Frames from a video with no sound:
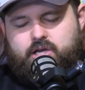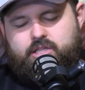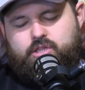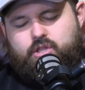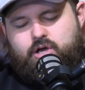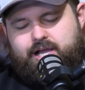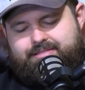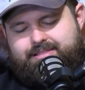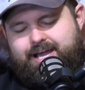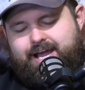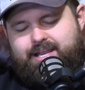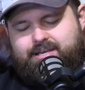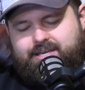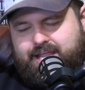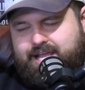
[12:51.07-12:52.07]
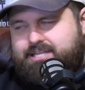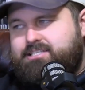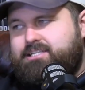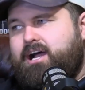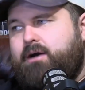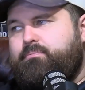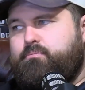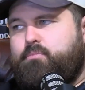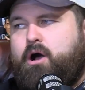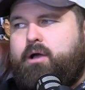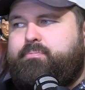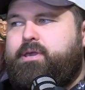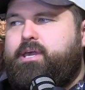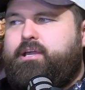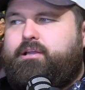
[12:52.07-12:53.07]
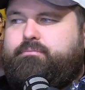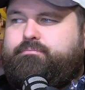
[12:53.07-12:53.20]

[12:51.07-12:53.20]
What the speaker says: I like that. Next up in my pick.